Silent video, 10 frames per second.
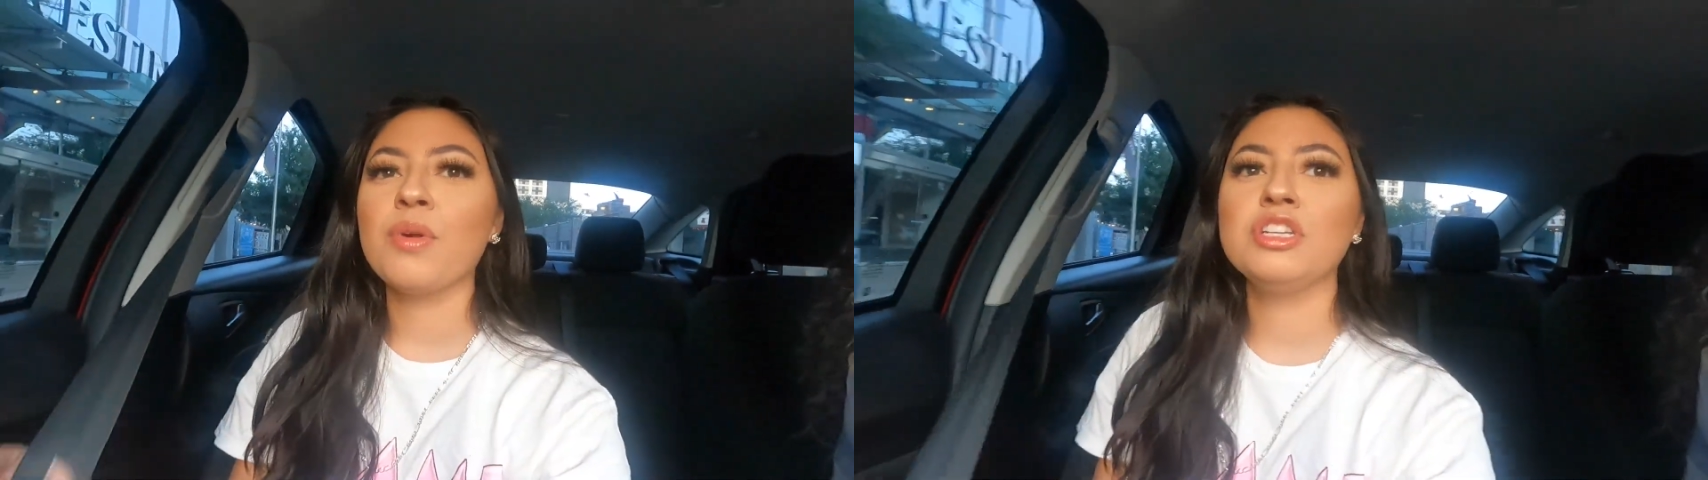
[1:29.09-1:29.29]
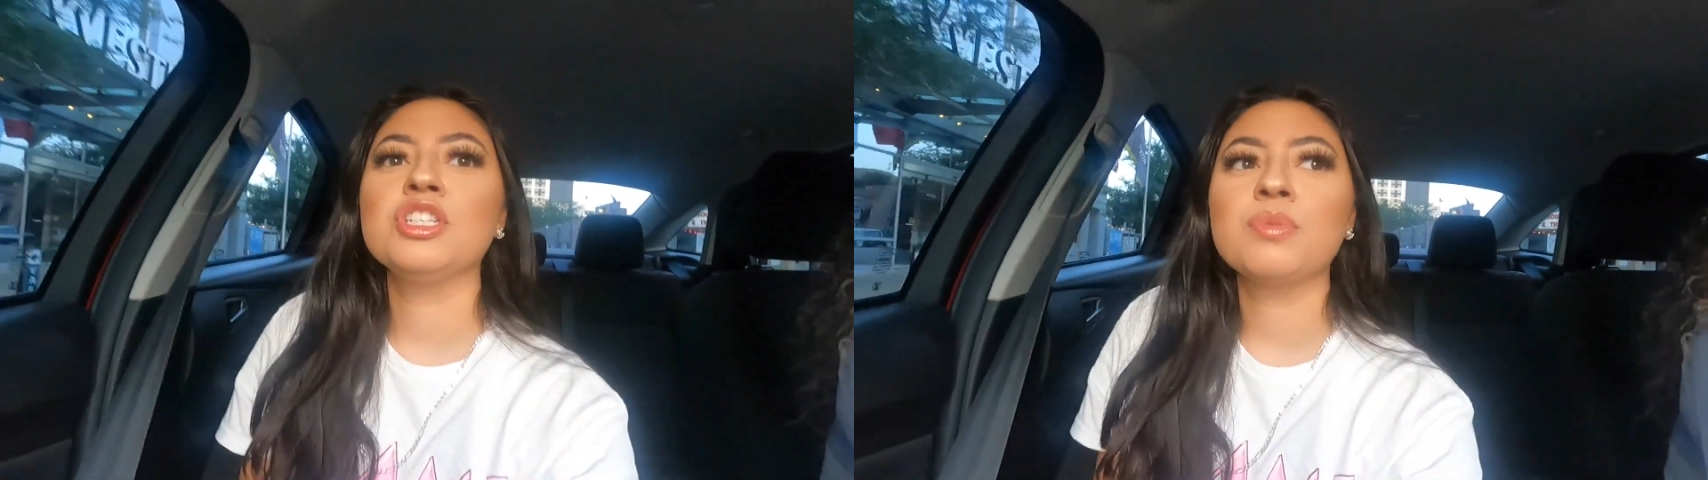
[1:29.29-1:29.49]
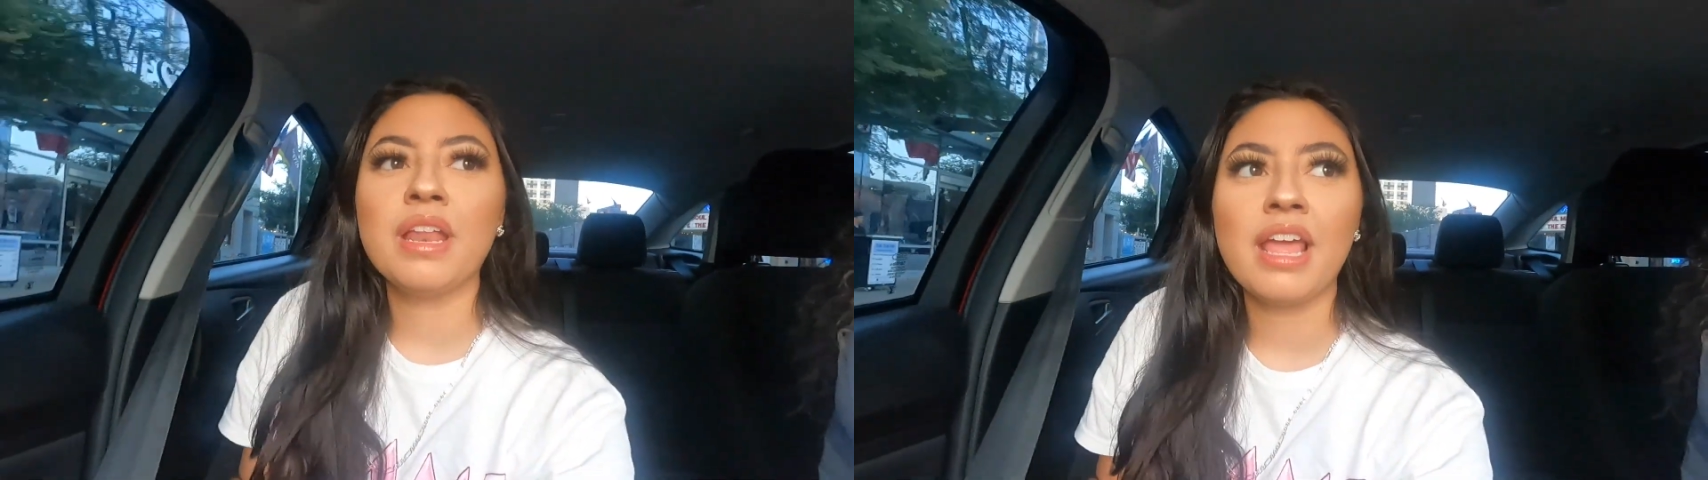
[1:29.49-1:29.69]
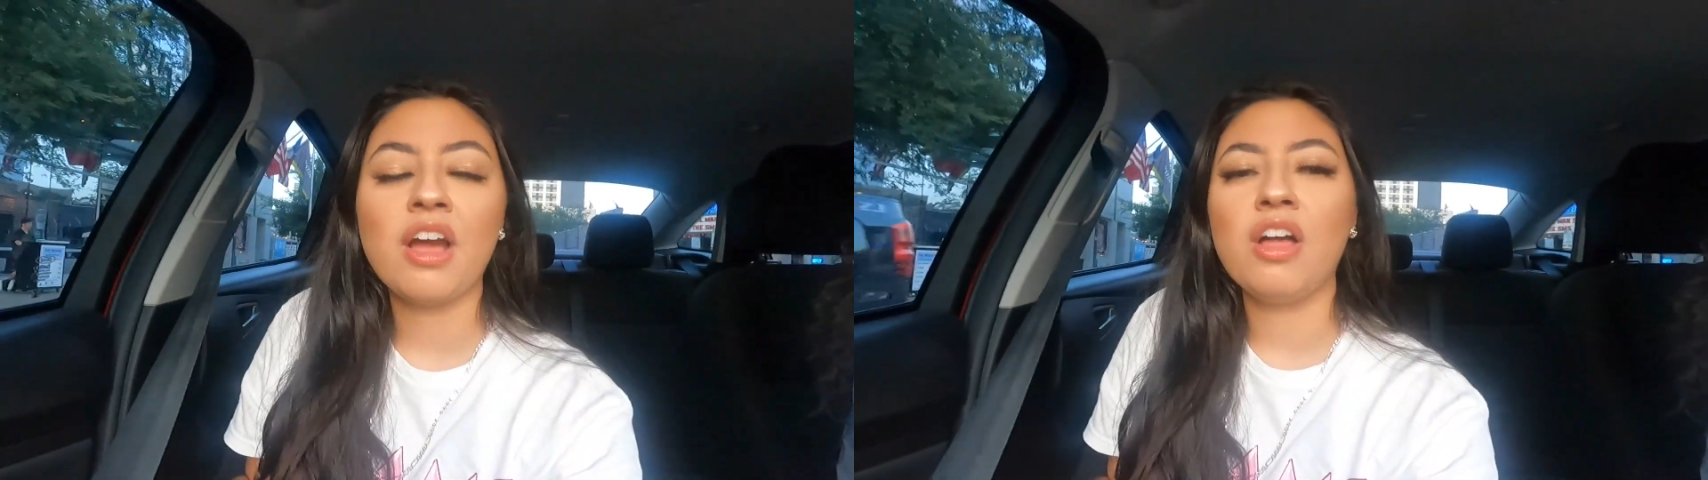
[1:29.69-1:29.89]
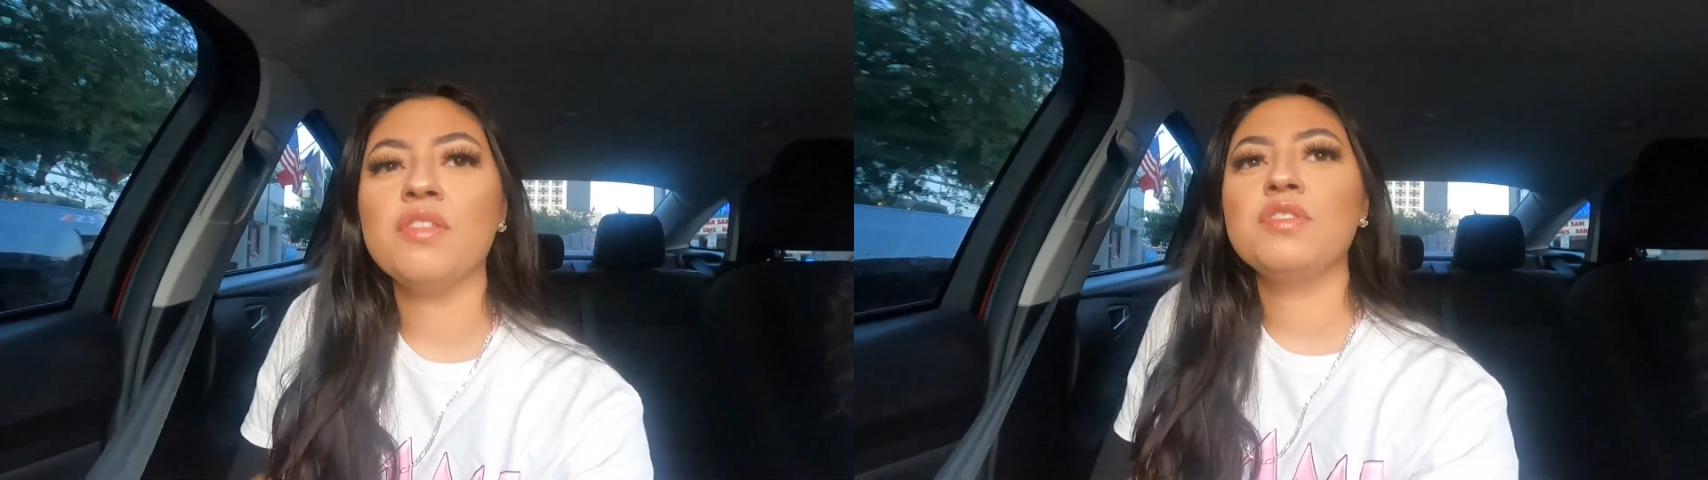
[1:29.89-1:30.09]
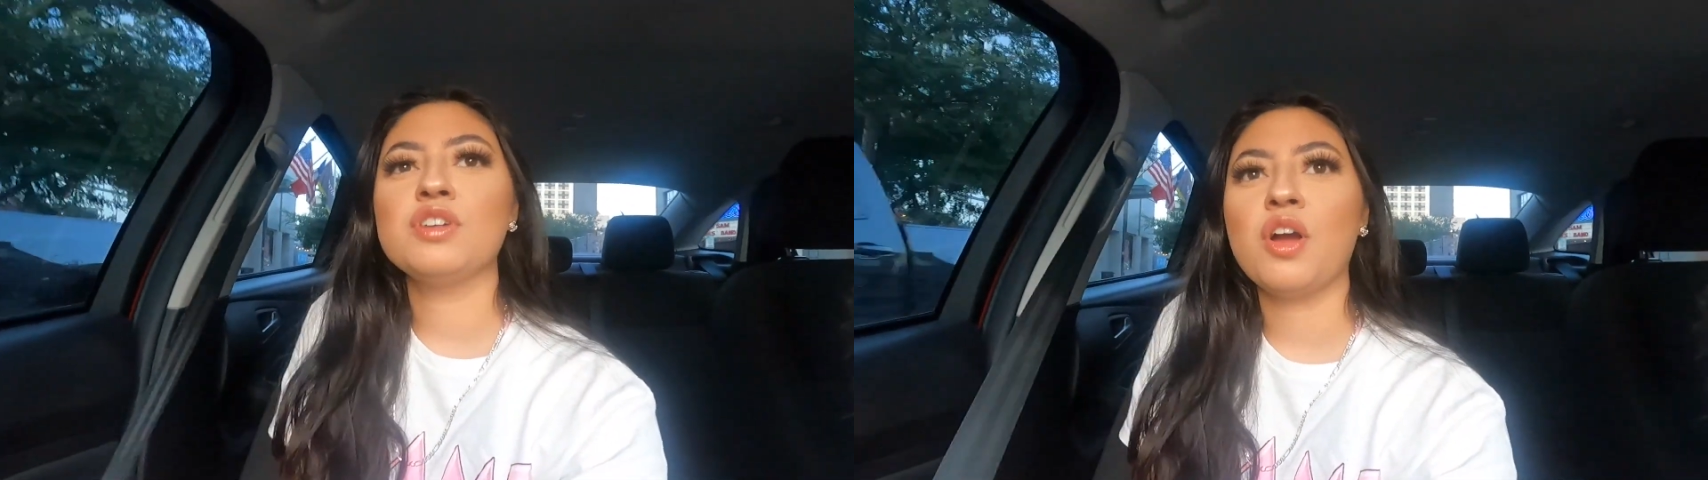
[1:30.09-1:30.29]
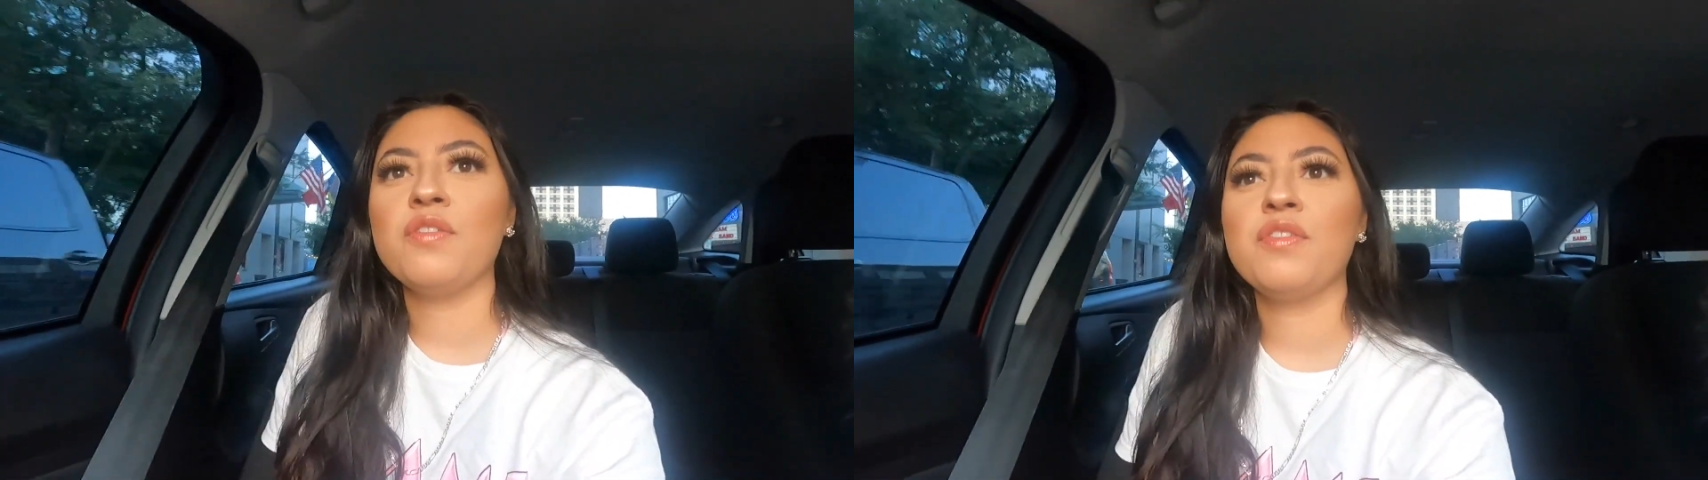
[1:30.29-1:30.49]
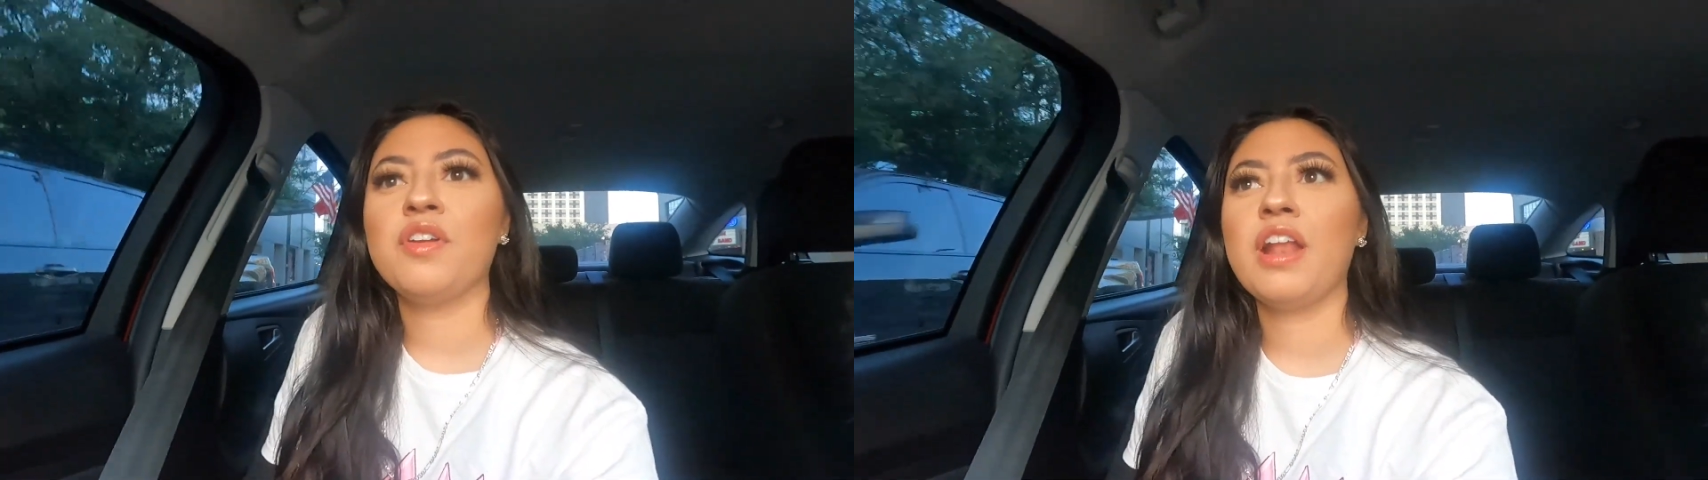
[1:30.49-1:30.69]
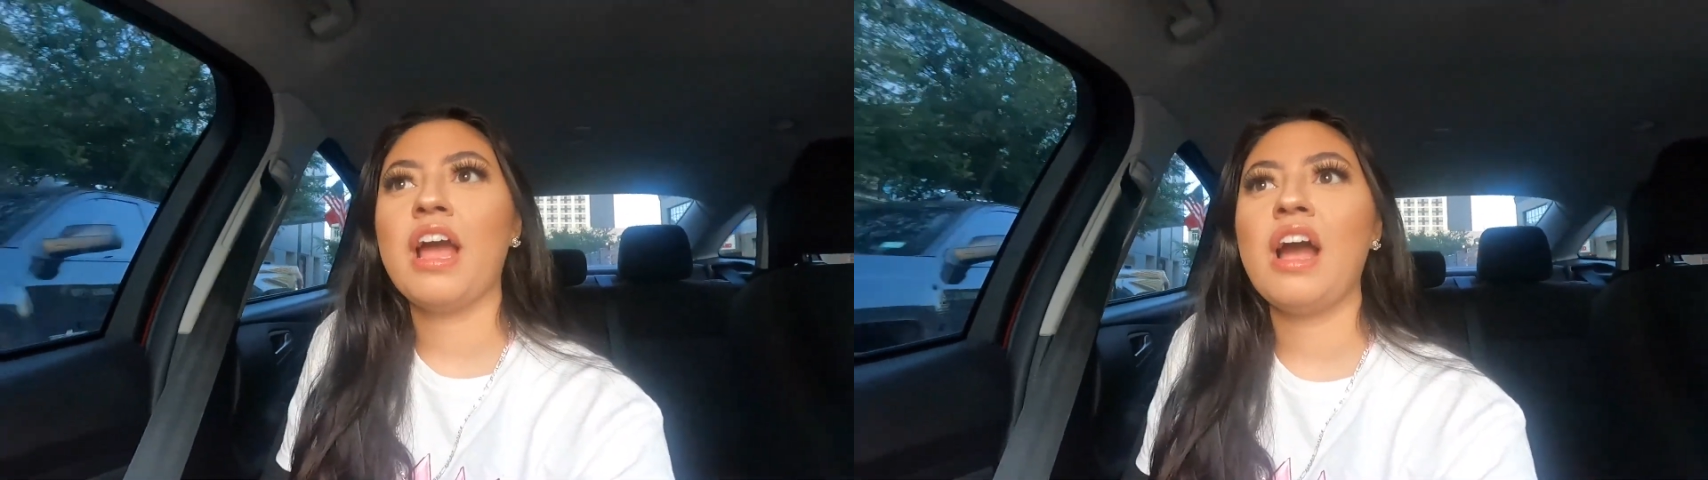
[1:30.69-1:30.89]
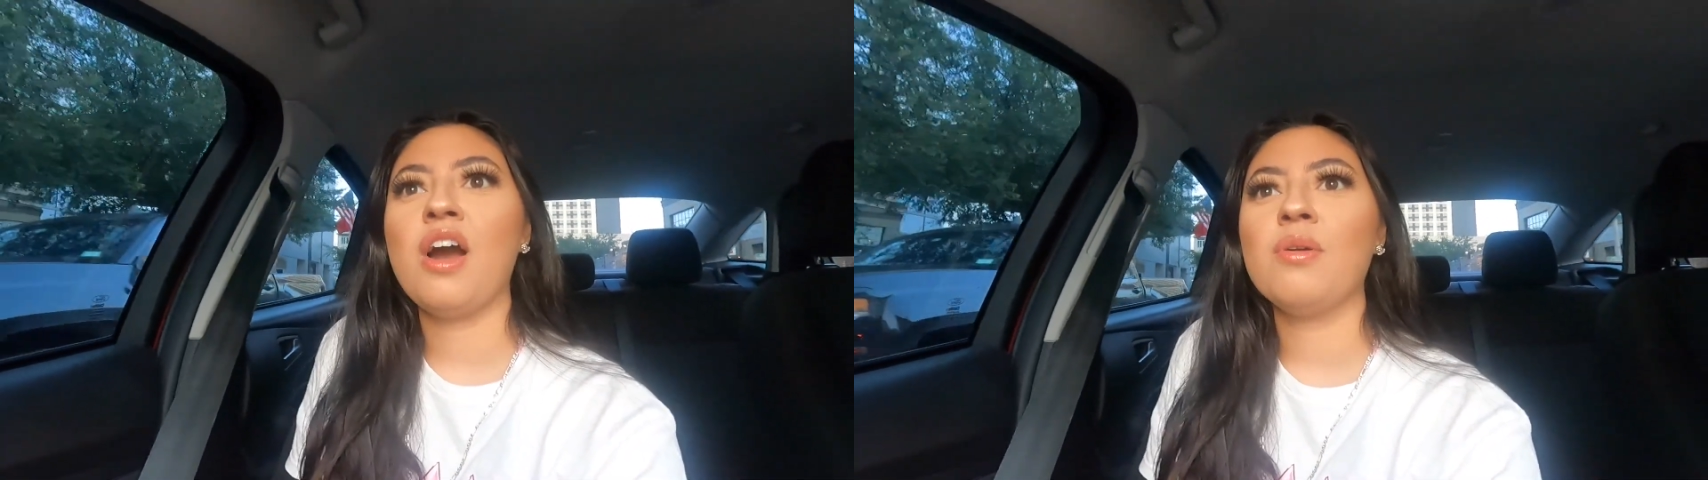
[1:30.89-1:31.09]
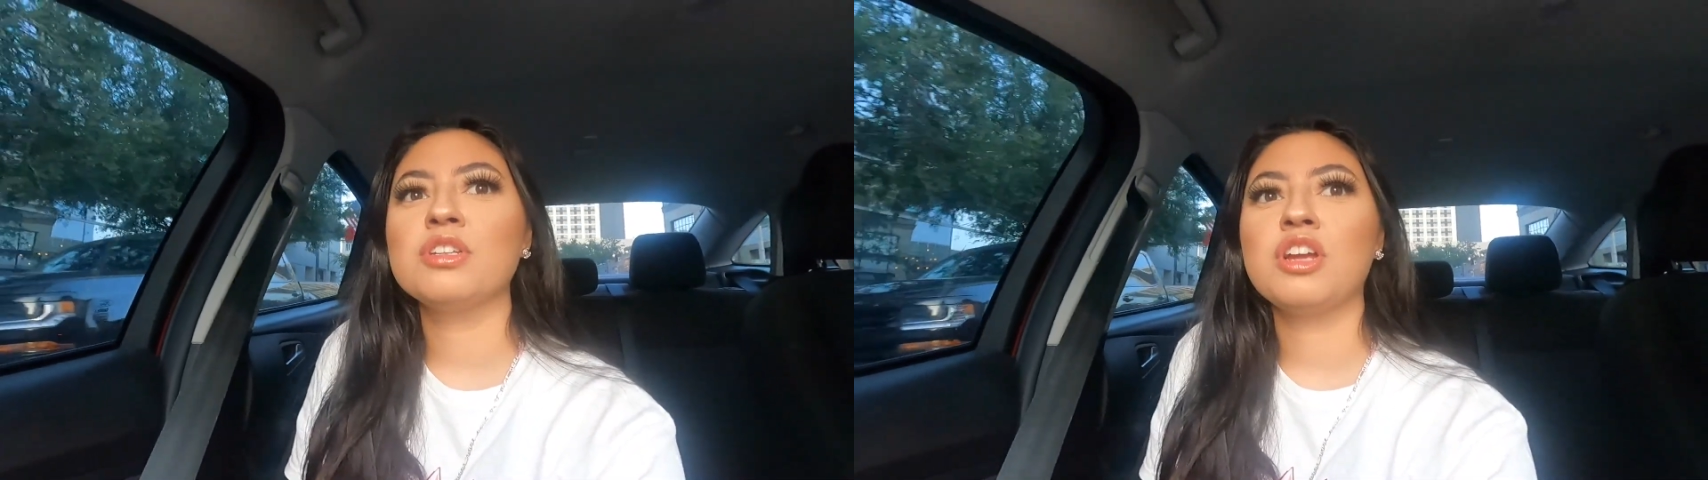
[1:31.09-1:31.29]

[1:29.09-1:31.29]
we're just waiting on the photographer for now.